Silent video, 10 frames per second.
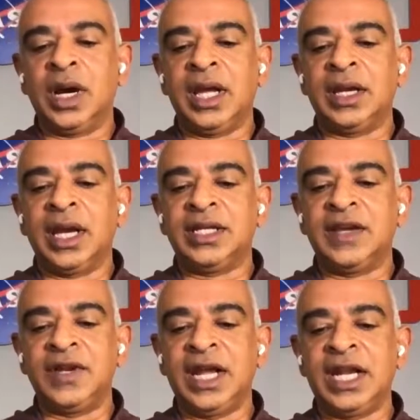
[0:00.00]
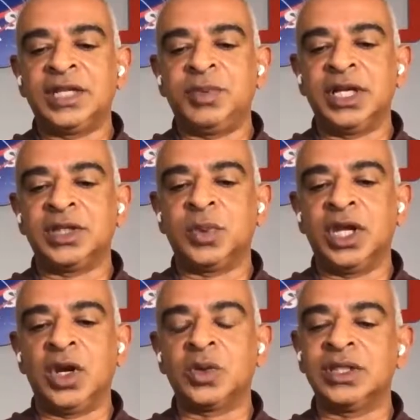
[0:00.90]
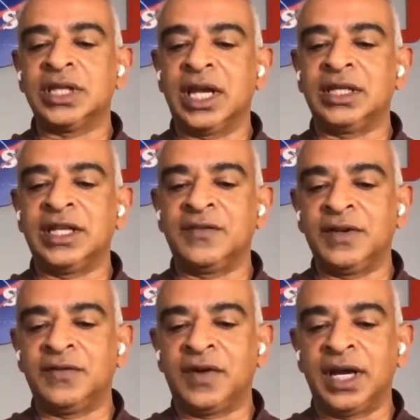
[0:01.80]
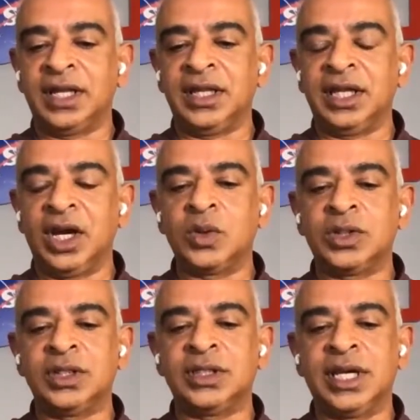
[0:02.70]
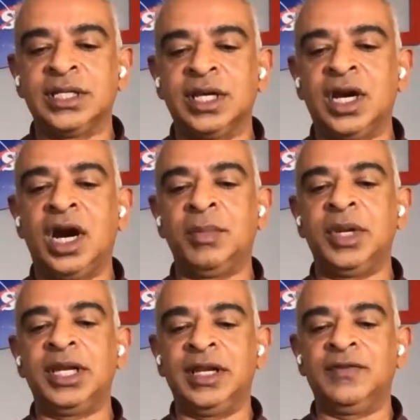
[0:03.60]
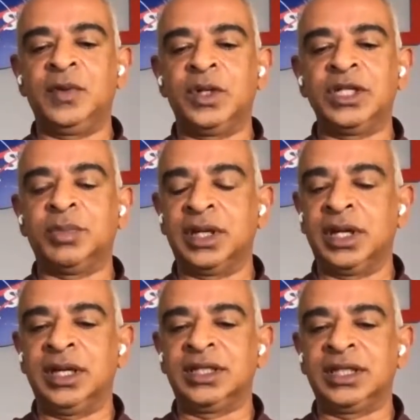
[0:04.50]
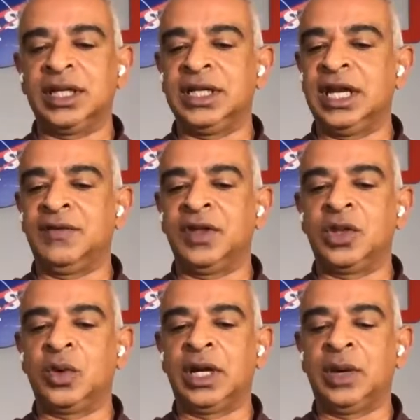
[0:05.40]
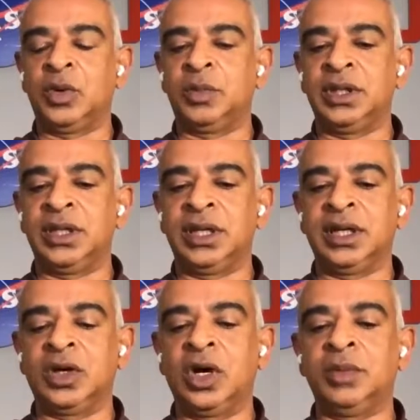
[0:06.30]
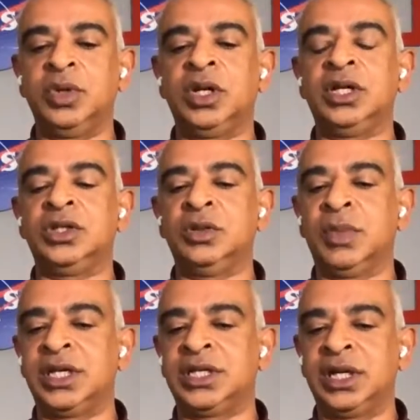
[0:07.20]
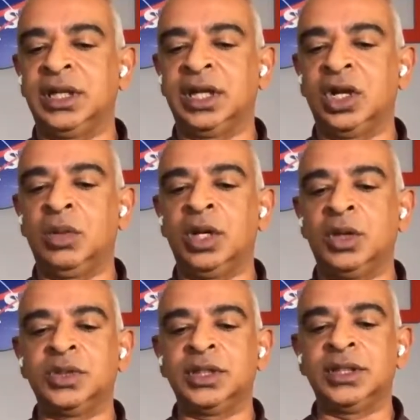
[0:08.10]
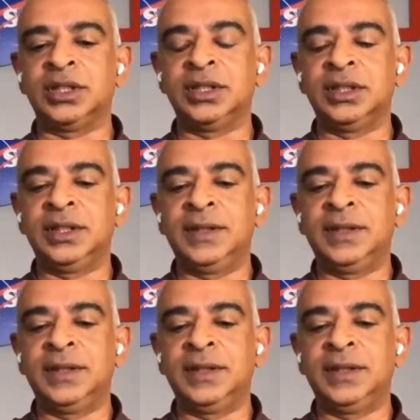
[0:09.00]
I definitely had experience with the oceans. I definitely find the oceans as a calming influence, but certainly never thought I would be contributing to measuring the global oceans.